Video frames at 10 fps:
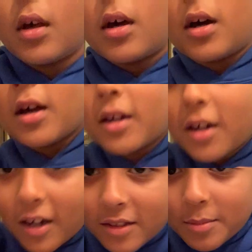Hi
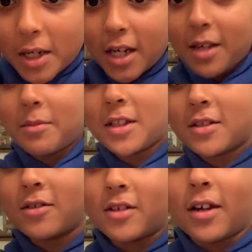guys, my name is
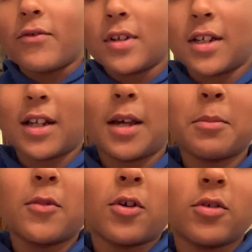Gerdev and today I'm
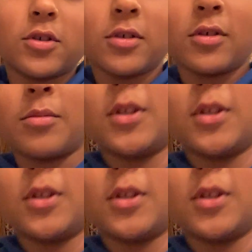going to be